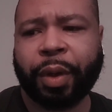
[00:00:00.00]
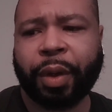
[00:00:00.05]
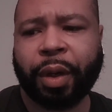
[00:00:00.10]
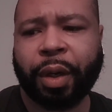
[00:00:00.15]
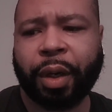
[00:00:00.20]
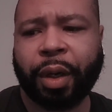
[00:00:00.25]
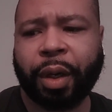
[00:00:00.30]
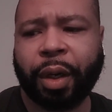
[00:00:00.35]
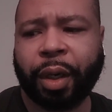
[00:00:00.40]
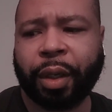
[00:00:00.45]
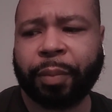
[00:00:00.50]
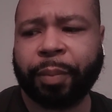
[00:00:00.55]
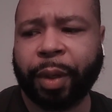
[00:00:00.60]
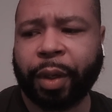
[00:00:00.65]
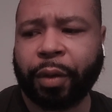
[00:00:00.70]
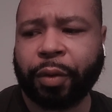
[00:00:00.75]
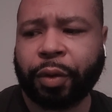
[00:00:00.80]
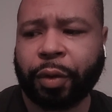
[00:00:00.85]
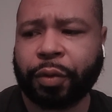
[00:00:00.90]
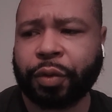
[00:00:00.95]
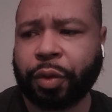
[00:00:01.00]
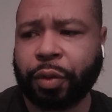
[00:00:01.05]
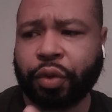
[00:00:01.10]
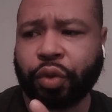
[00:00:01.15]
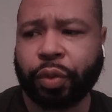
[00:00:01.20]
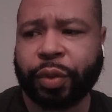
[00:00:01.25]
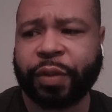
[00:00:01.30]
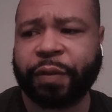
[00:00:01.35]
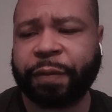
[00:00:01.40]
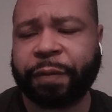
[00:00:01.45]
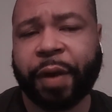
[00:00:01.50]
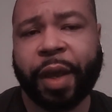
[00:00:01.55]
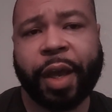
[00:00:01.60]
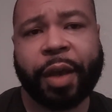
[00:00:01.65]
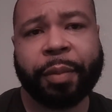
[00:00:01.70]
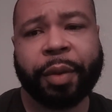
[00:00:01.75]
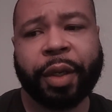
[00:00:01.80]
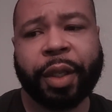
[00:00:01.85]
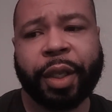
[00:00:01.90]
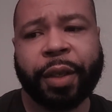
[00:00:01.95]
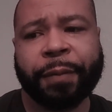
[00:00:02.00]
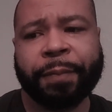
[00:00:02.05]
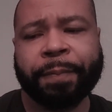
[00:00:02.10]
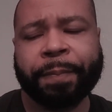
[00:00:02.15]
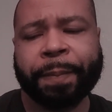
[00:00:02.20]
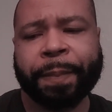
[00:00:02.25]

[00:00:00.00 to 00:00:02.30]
Uh, my condolences go to his family,